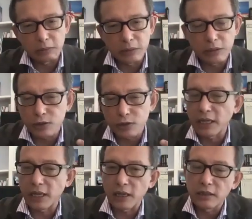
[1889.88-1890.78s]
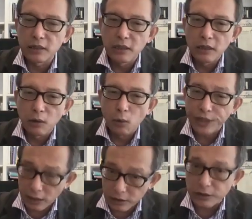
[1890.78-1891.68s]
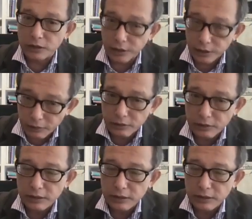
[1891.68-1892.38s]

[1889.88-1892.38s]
decision making, will that continue?